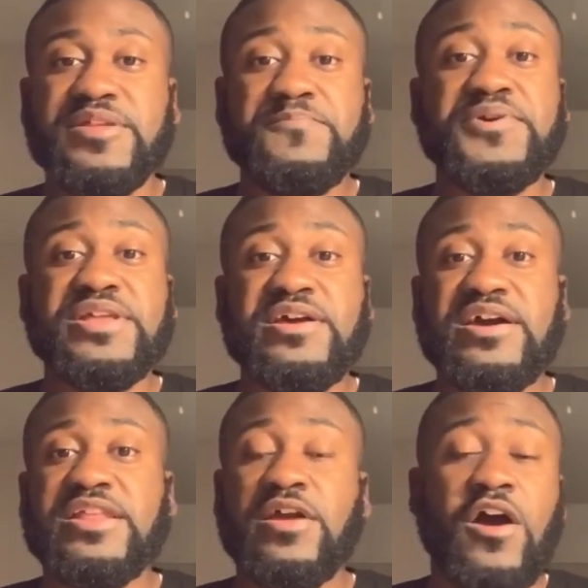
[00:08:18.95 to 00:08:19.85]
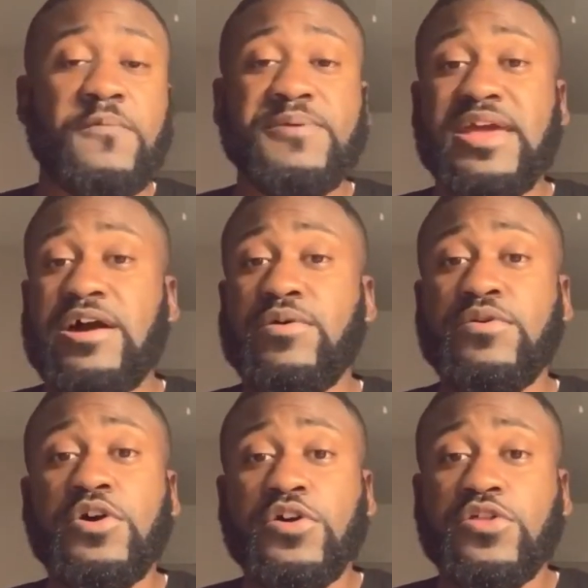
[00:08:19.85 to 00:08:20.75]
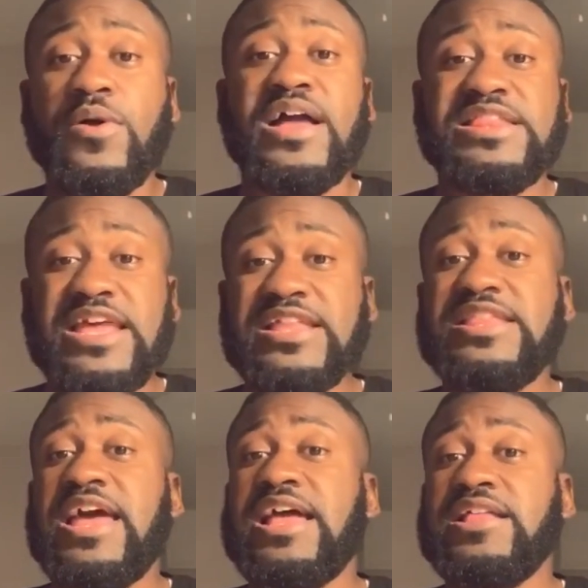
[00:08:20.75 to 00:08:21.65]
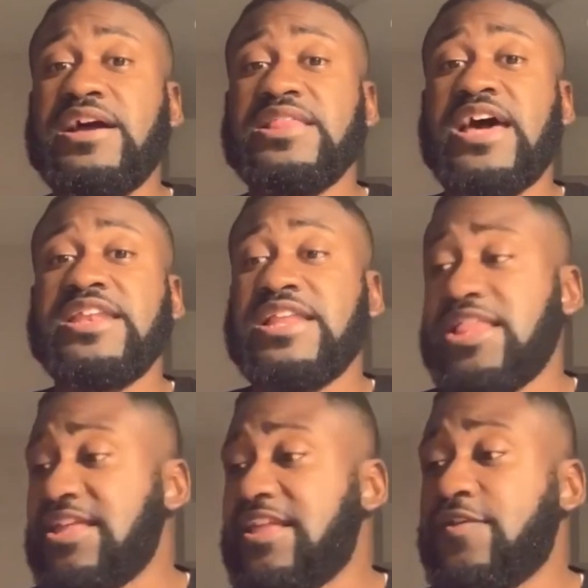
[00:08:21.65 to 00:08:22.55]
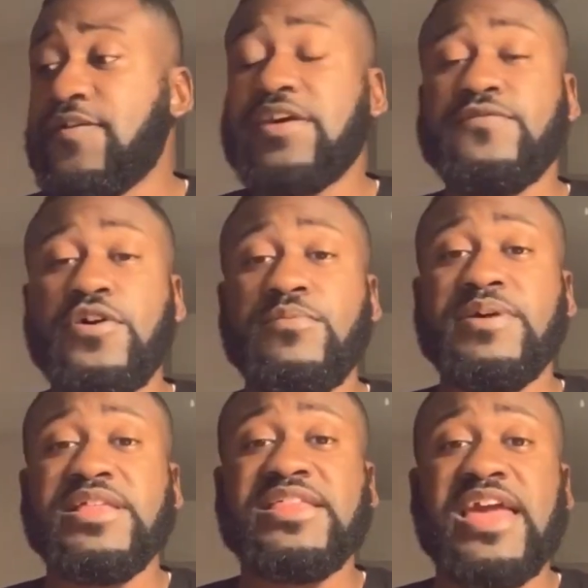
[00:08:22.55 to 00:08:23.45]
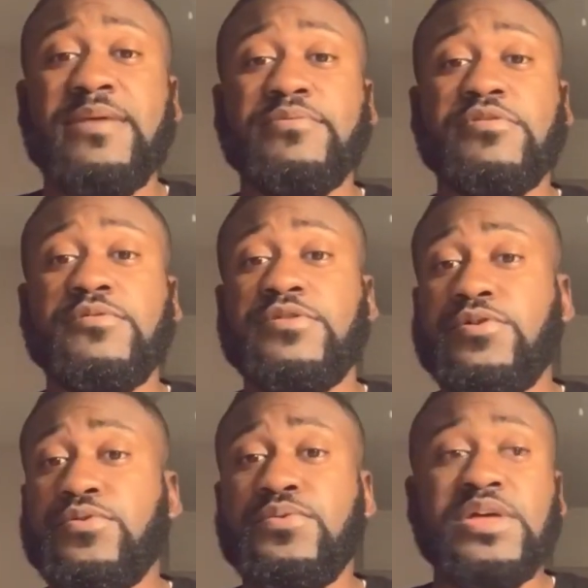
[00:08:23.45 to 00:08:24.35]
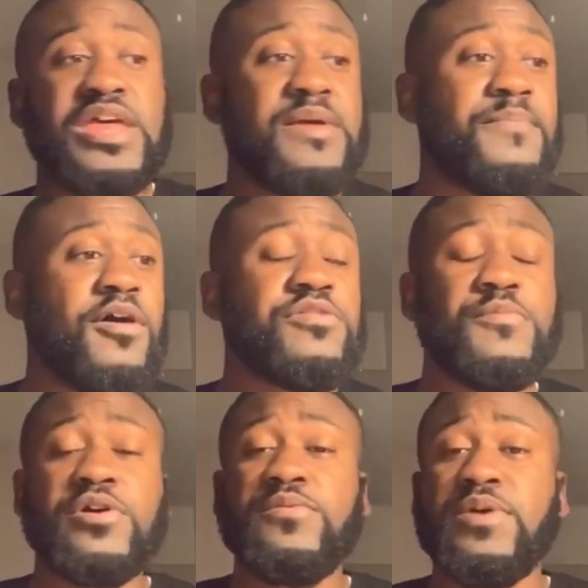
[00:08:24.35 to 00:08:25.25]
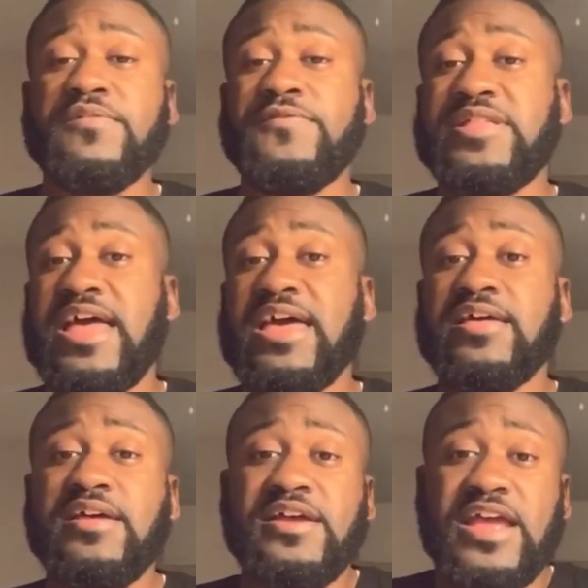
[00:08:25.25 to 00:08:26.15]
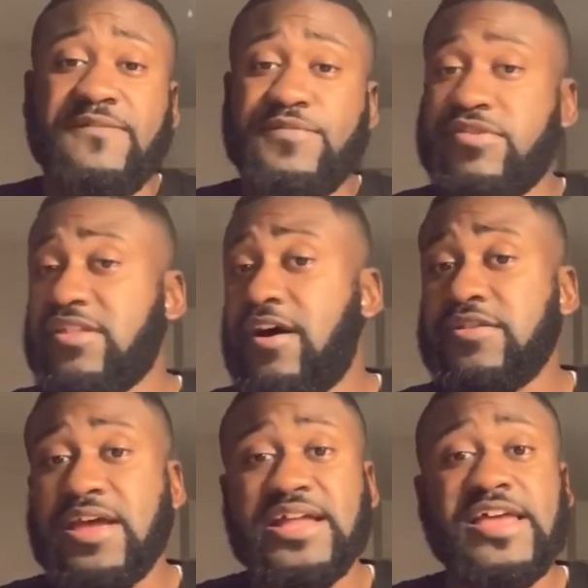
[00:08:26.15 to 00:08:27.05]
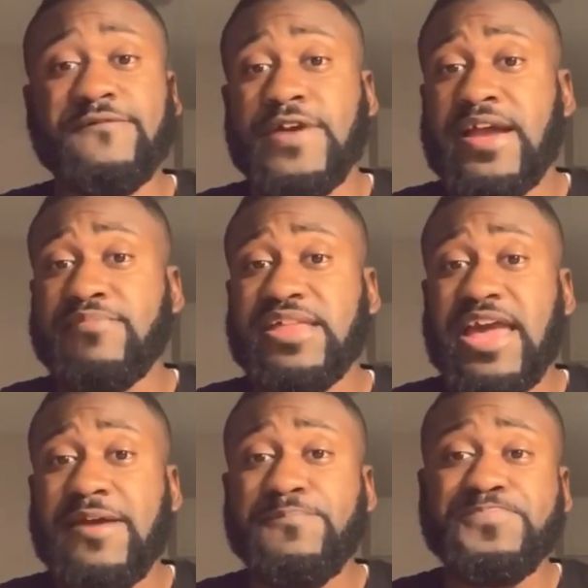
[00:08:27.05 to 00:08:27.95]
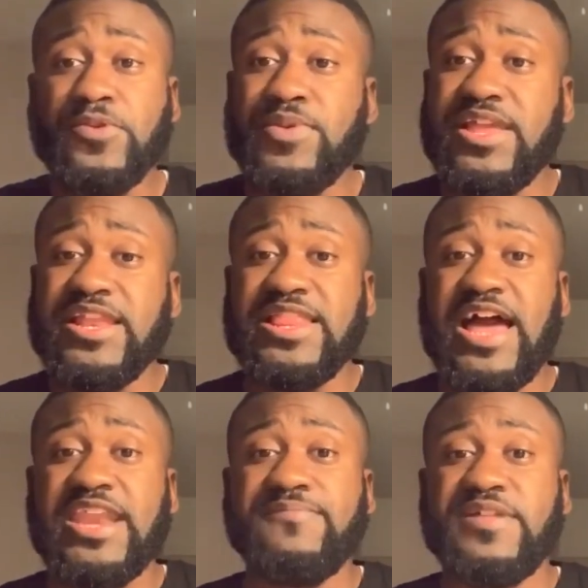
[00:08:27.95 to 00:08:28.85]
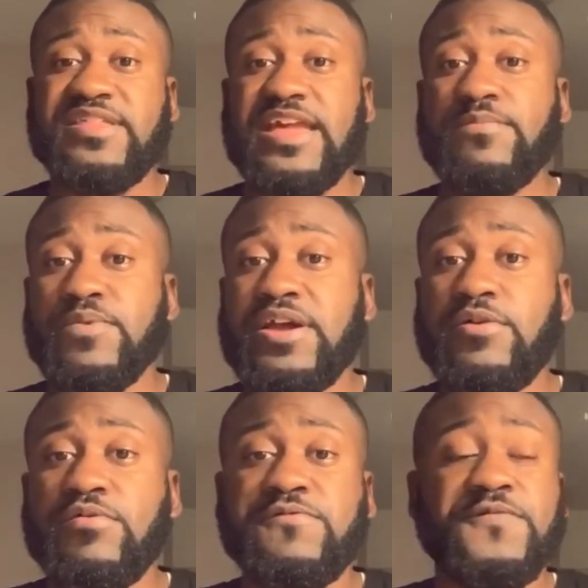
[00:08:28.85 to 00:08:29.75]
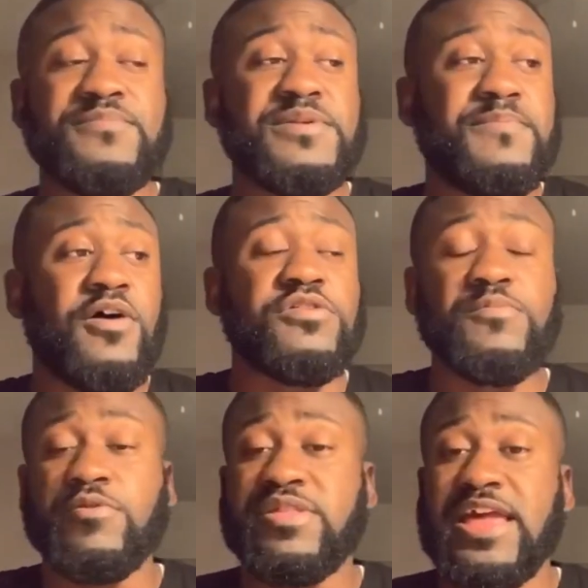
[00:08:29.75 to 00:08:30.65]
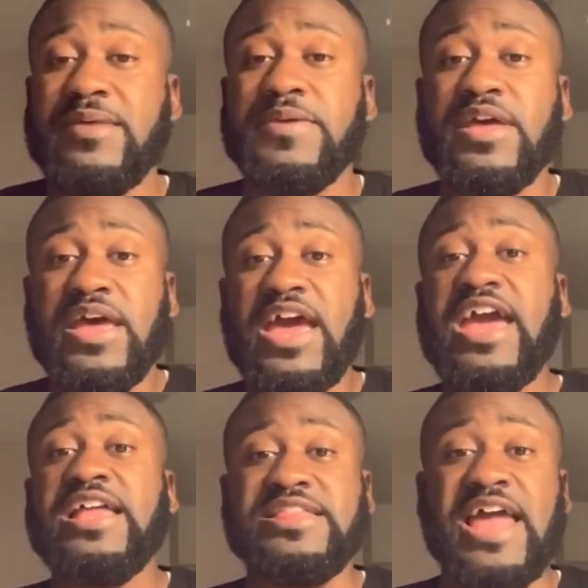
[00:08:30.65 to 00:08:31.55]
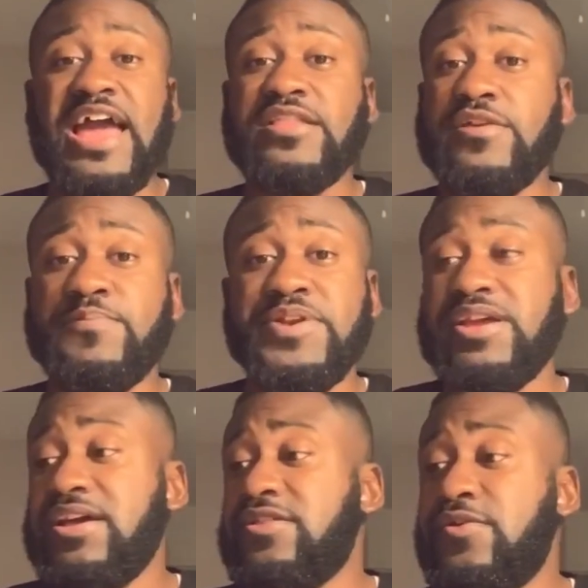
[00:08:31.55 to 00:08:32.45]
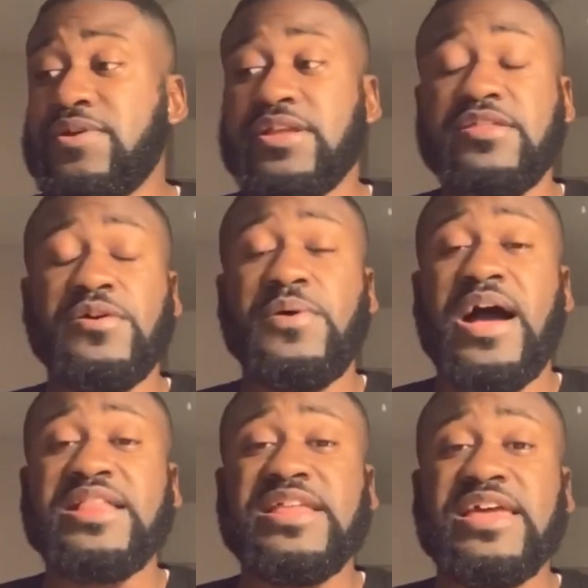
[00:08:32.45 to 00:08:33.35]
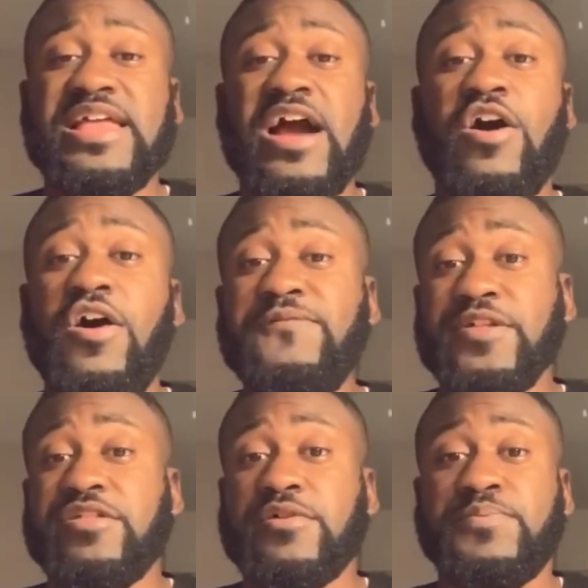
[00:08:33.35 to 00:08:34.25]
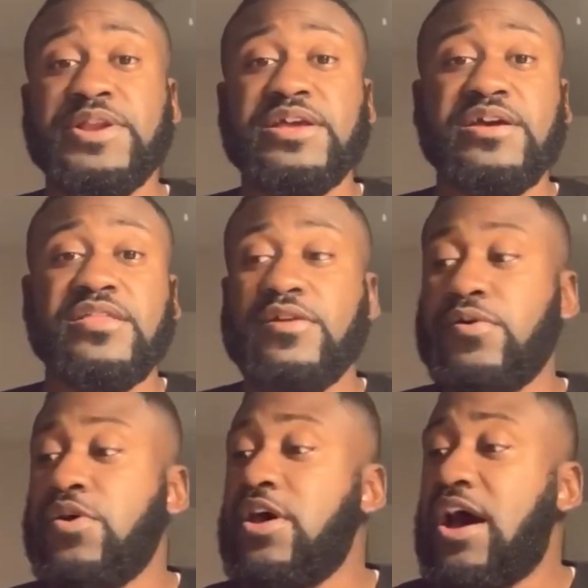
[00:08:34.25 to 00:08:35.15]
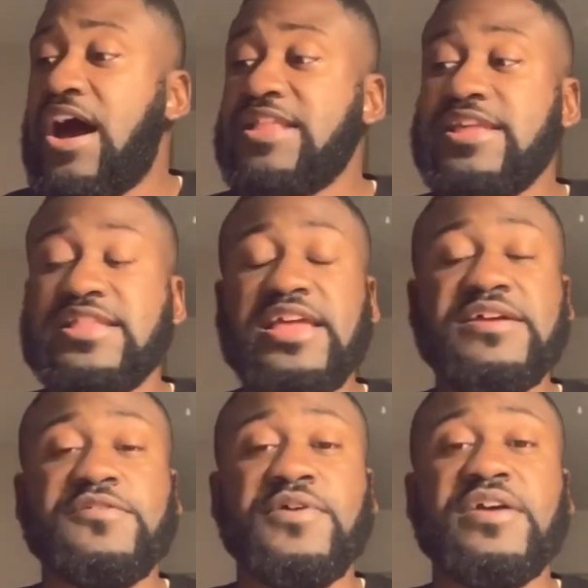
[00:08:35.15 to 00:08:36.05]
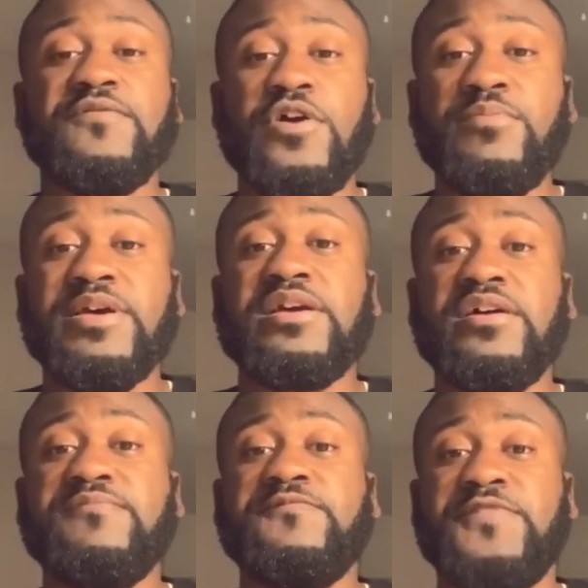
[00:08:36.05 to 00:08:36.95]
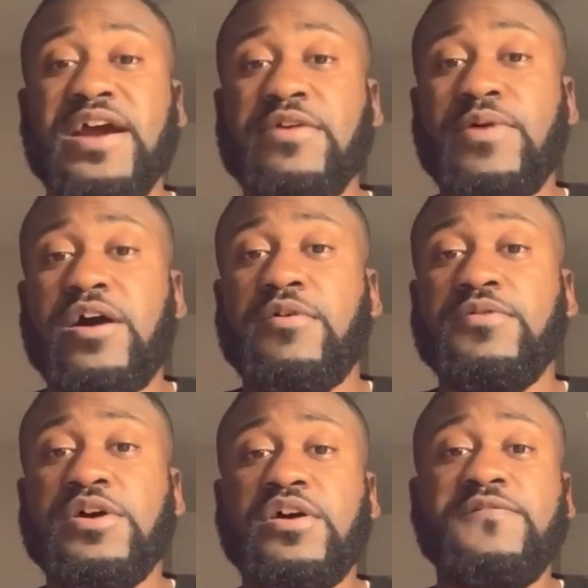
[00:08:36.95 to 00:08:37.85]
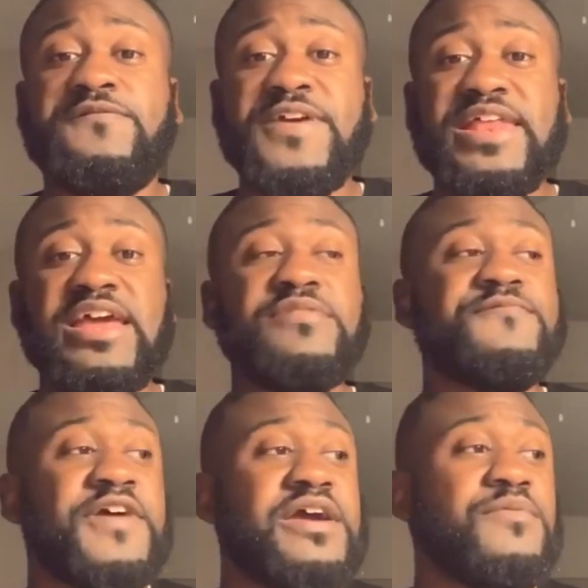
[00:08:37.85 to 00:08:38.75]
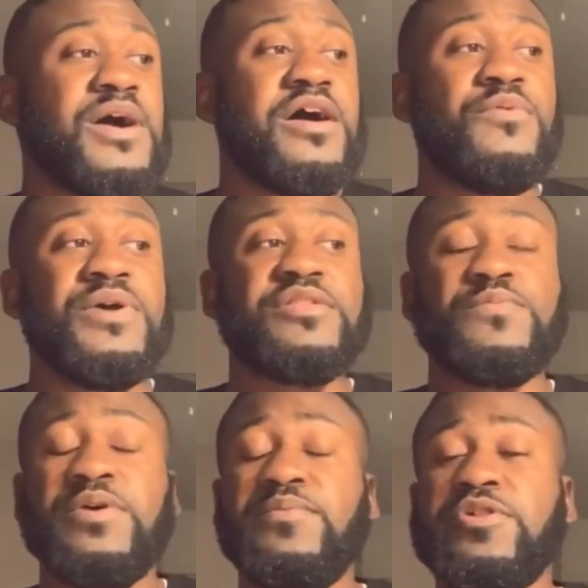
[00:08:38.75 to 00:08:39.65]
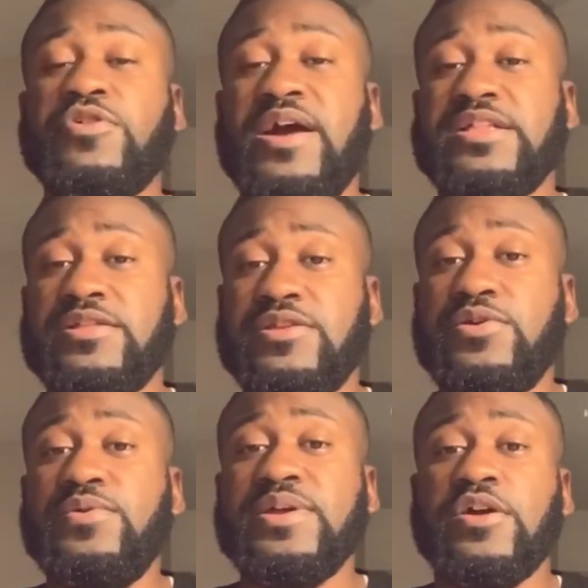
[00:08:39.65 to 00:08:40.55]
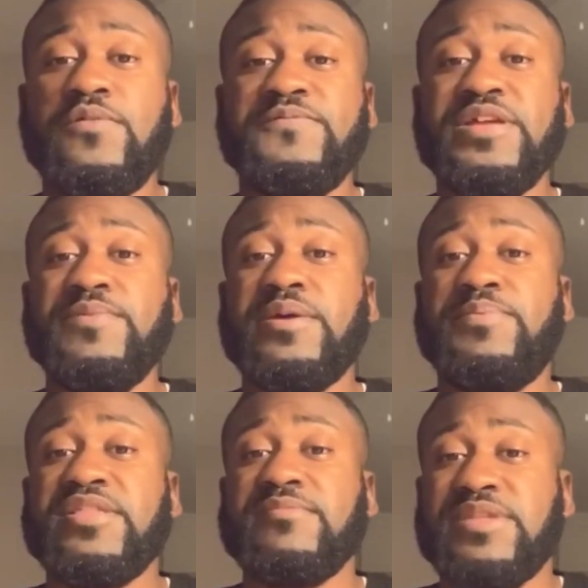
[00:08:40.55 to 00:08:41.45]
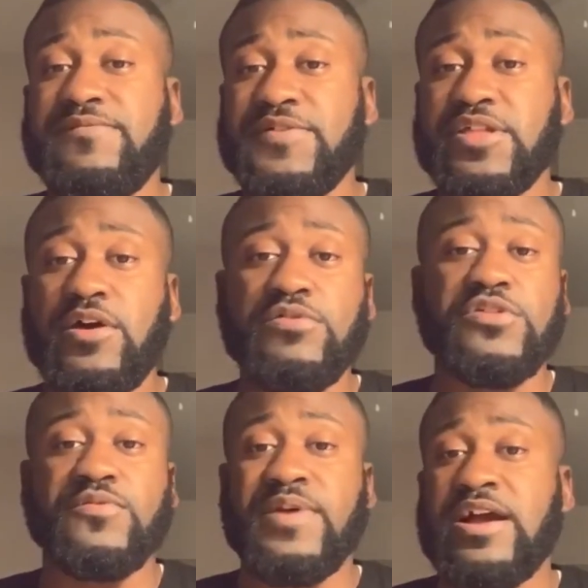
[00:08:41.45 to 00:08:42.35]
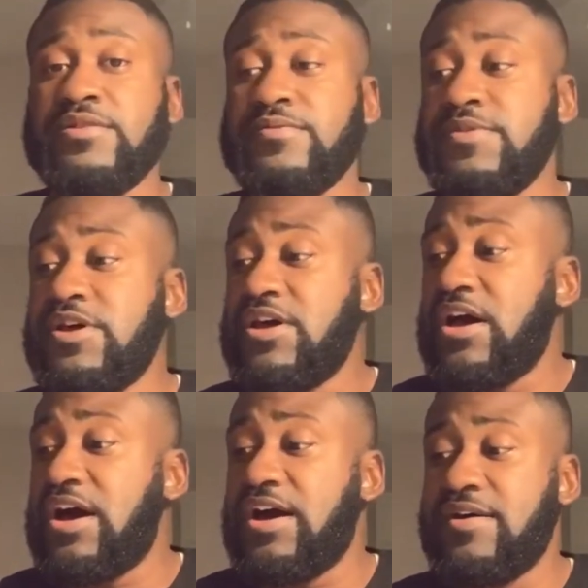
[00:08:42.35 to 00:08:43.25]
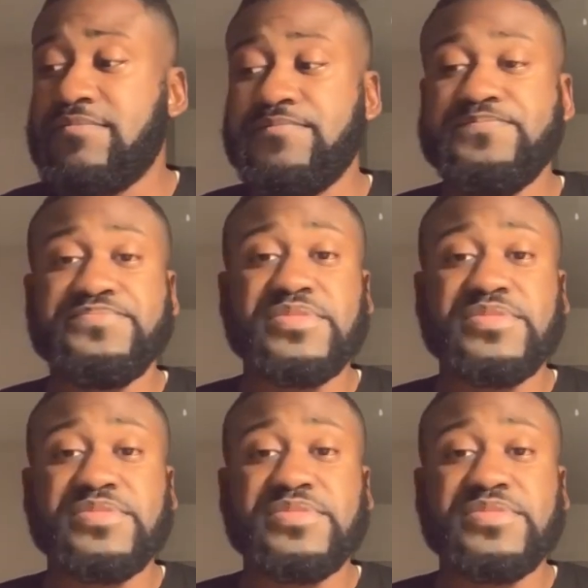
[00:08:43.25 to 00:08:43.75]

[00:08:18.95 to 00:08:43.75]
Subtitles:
pretty good in the RPO. So I think that a lot of the things that Greg Roman is able to do in Baltimore could work for Dak. If you saw the LA Rams game, we did a lot of the same wrinkles from the Baltimore tape, and Dak looked pretty good doing it. So I think, and our offense looked pretty good. So I think that Greg Roman could very well fit in very well with what we're trying to do, and hopefully we can put some defensive coaches around them.